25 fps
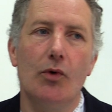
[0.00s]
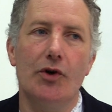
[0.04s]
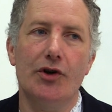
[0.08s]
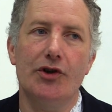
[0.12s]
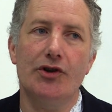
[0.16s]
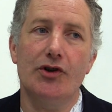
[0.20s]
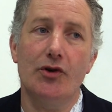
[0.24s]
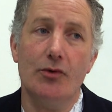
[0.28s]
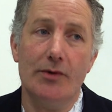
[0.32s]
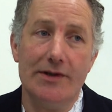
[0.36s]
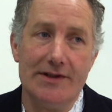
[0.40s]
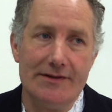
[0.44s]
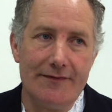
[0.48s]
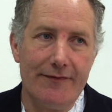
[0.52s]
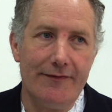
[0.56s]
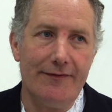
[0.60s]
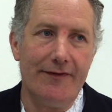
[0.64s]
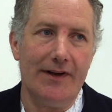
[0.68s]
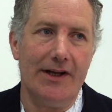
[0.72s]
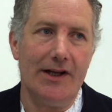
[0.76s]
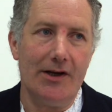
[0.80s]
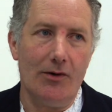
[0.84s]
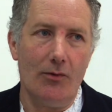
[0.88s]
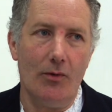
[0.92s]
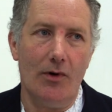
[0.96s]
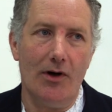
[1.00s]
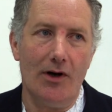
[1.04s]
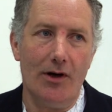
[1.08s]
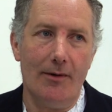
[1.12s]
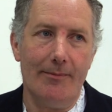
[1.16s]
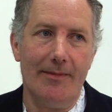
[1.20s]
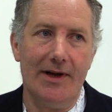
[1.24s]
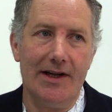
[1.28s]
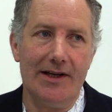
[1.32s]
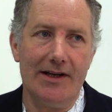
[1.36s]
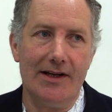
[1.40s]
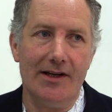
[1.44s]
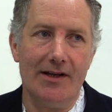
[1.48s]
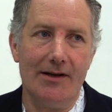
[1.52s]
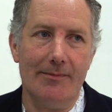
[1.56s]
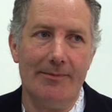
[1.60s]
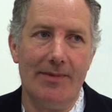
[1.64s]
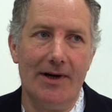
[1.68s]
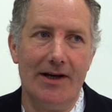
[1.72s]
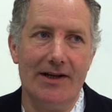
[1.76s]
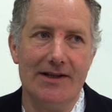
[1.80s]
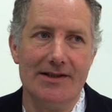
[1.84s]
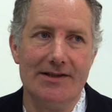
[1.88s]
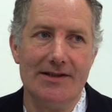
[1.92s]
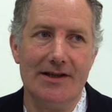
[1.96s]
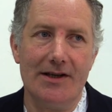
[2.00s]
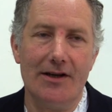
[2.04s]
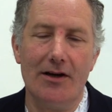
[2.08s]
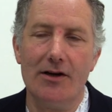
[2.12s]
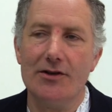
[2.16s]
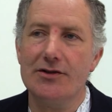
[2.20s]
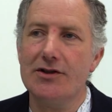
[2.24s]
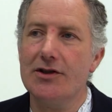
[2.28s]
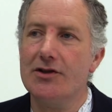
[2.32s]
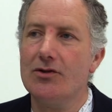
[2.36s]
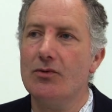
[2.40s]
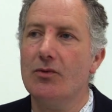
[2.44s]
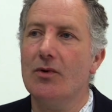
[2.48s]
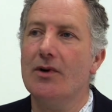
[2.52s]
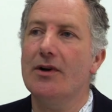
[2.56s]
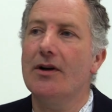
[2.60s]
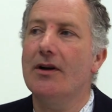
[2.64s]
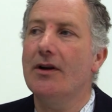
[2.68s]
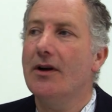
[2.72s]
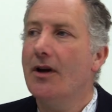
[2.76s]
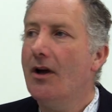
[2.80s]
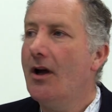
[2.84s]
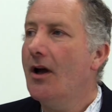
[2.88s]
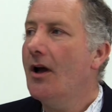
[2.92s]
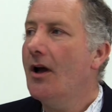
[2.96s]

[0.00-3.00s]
want to do is think while I'm making a painting. I just want